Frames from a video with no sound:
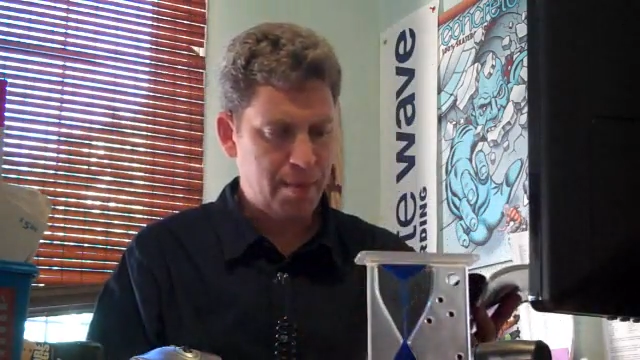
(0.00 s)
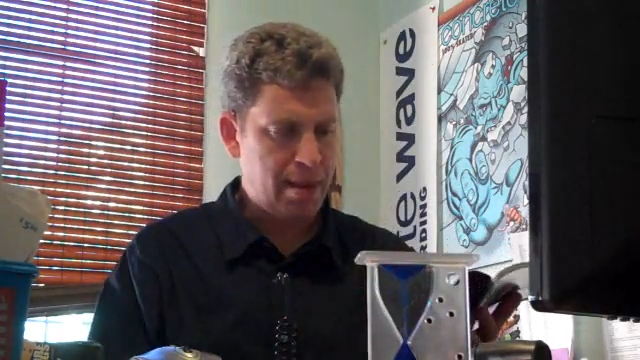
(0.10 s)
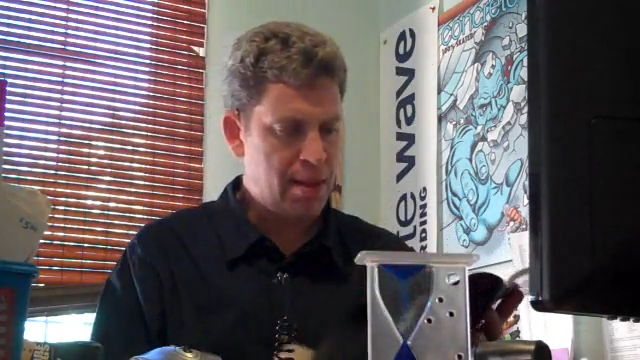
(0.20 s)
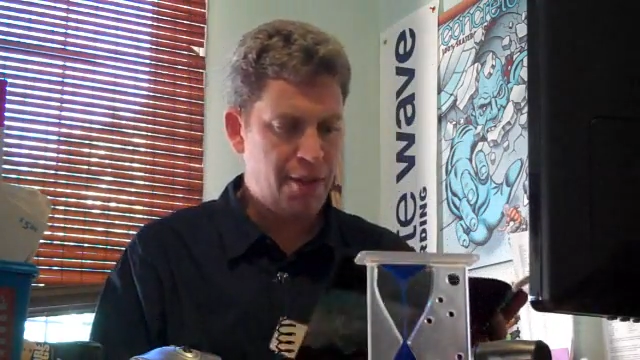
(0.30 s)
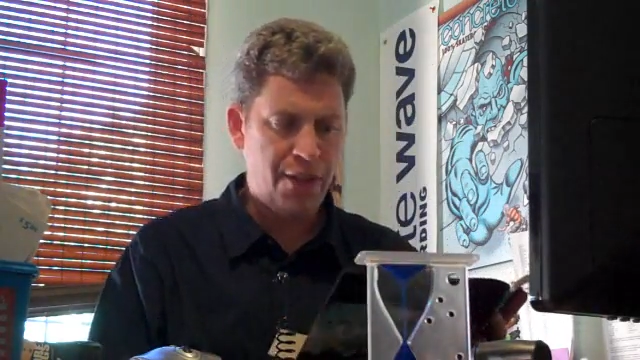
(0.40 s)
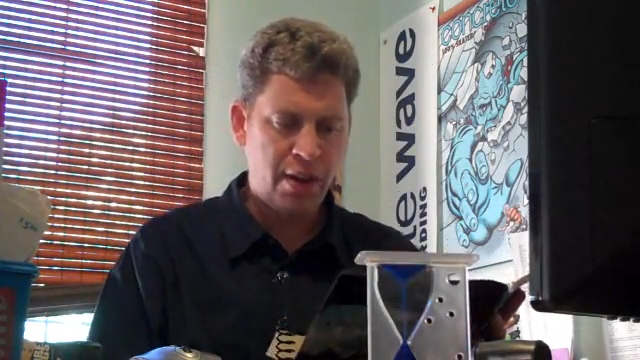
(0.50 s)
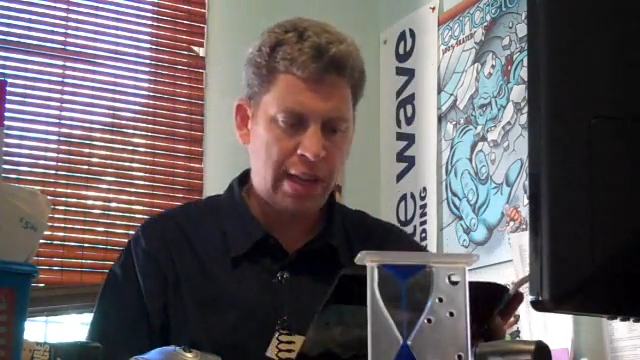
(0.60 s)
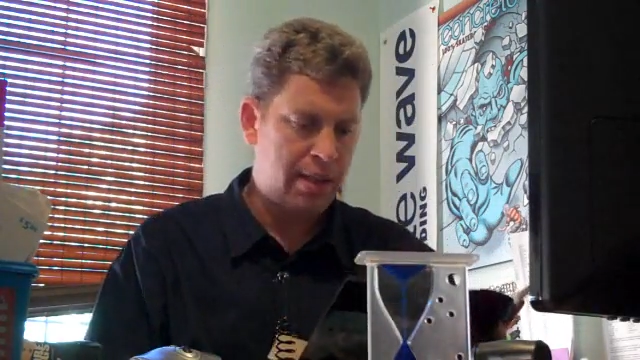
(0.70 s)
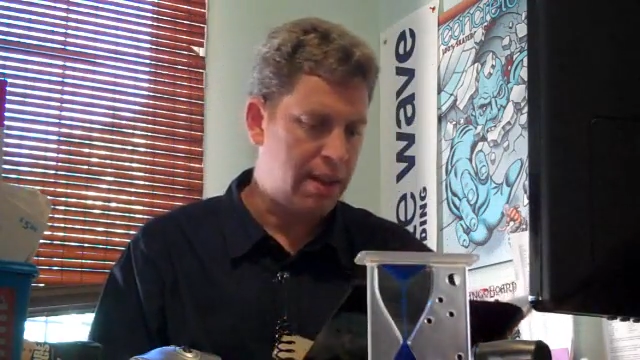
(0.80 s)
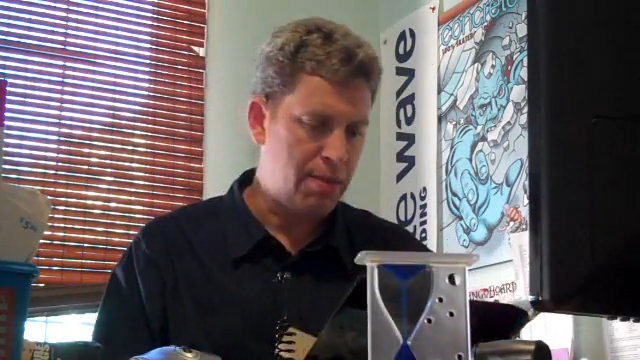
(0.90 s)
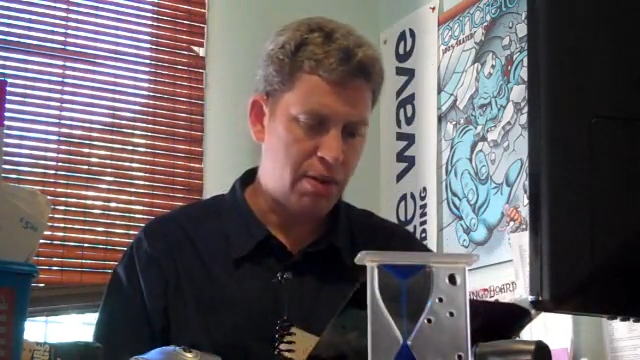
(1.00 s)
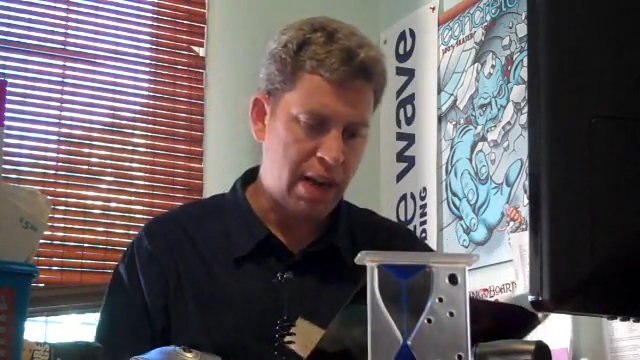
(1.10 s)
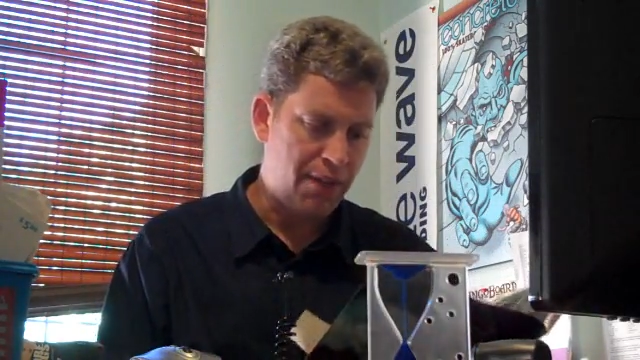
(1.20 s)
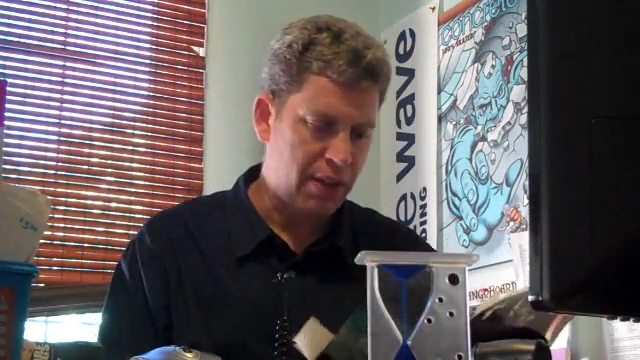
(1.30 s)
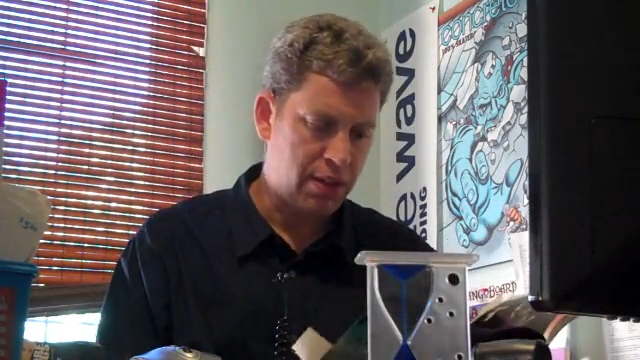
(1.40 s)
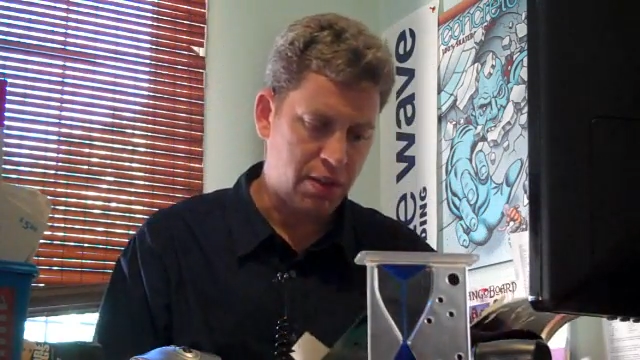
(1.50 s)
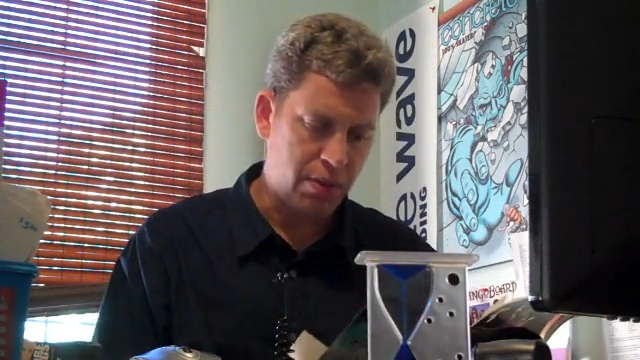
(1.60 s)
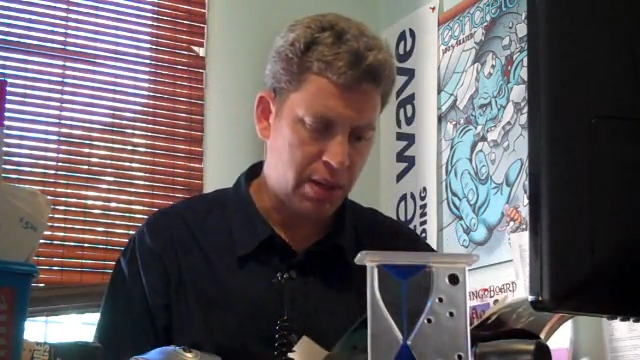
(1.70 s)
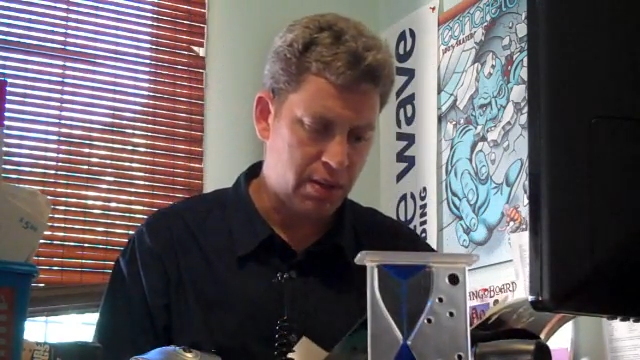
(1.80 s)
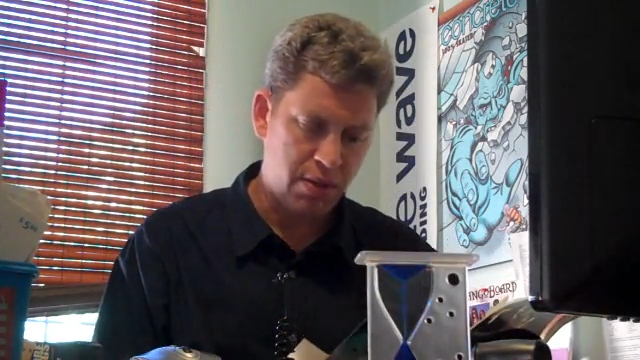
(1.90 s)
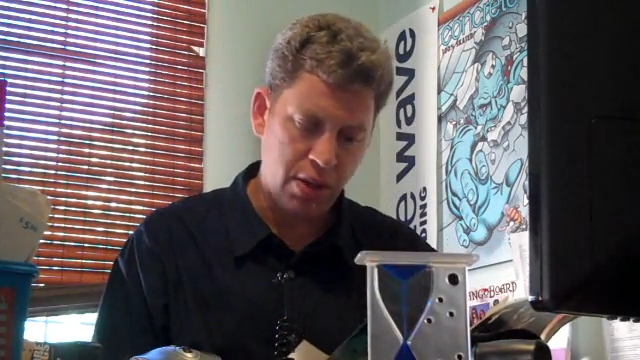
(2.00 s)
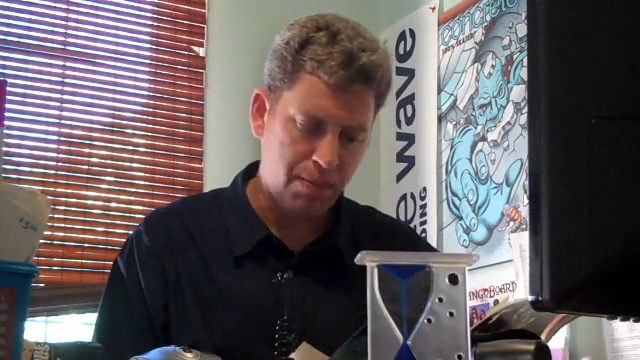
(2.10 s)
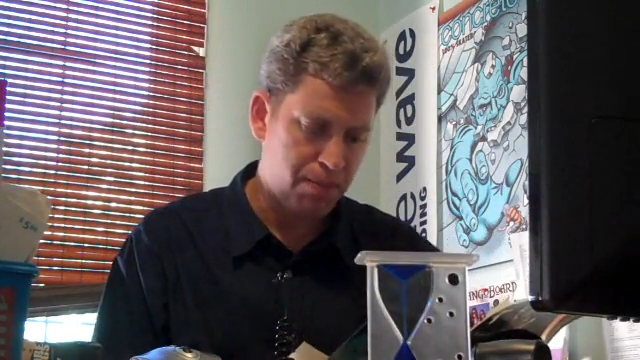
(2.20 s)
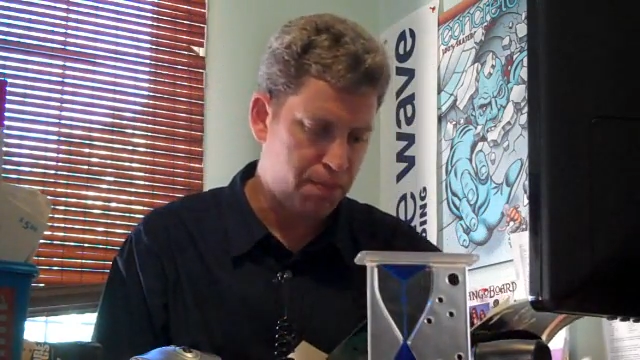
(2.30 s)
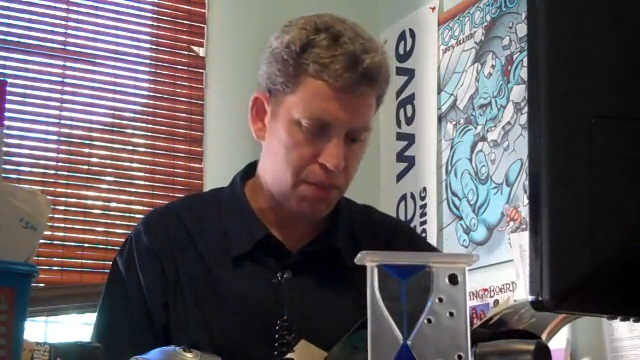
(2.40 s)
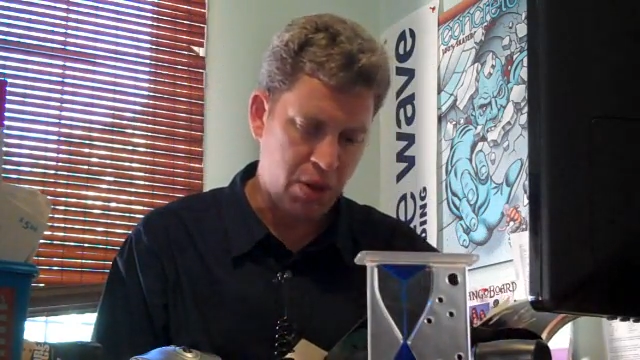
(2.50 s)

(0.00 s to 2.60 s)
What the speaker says: maybe they figured out the demographics of this readership,